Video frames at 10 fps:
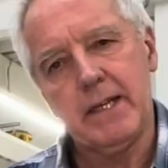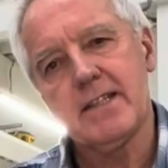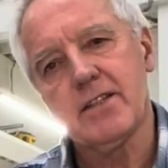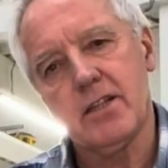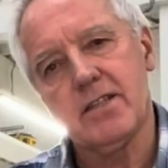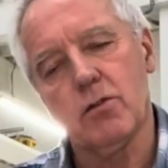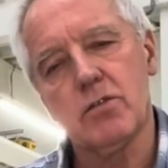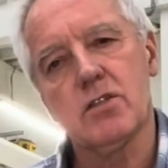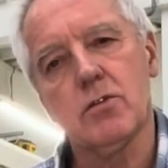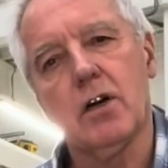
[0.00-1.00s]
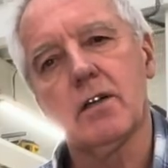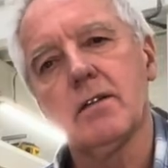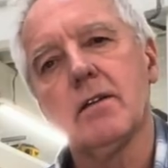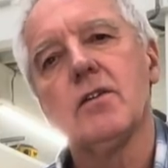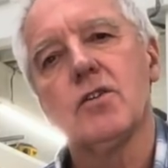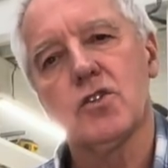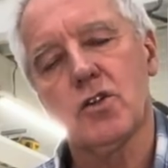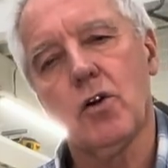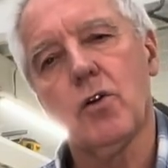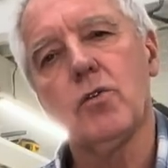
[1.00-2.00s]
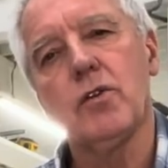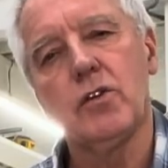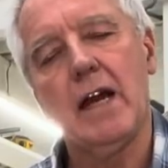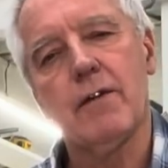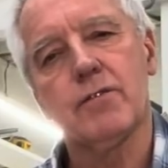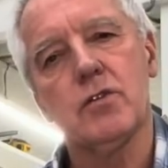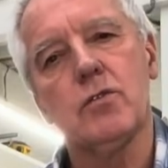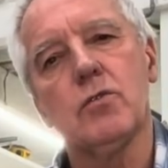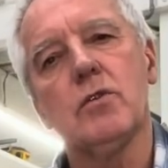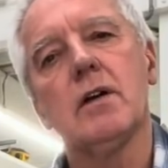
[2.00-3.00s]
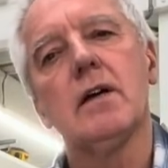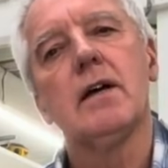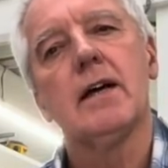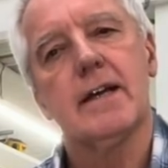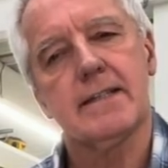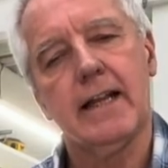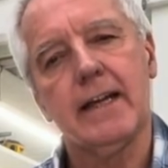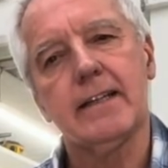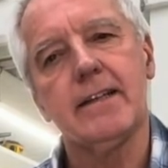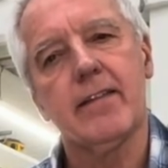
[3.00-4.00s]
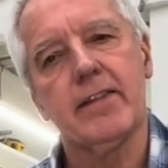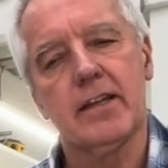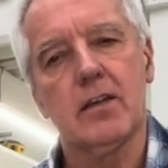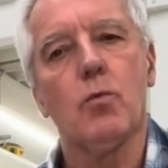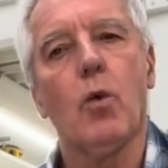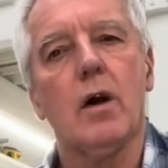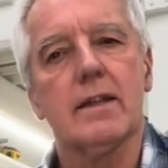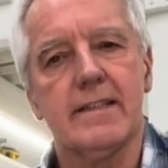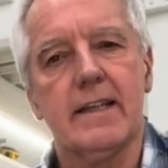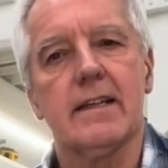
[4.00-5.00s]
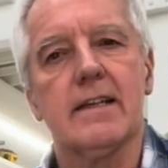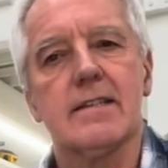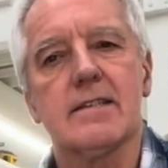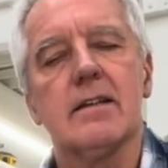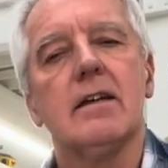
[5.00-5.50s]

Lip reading: it's not so strong, so you have to do a slightly thicker wall thickness,